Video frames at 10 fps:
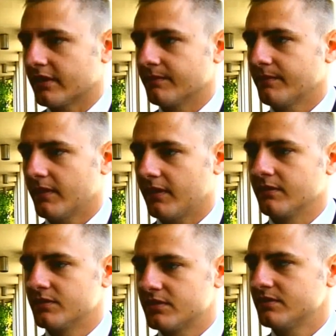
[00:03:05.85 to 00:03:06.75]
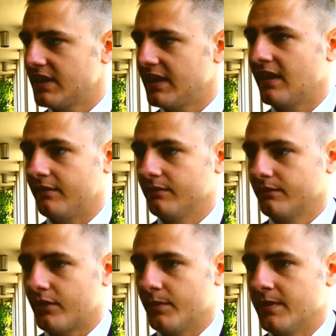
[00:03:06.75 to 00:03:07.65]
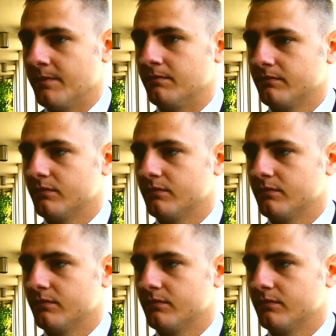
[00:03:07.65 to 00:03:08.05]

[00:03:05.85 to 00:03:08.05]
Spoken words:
like, and seeing that from him,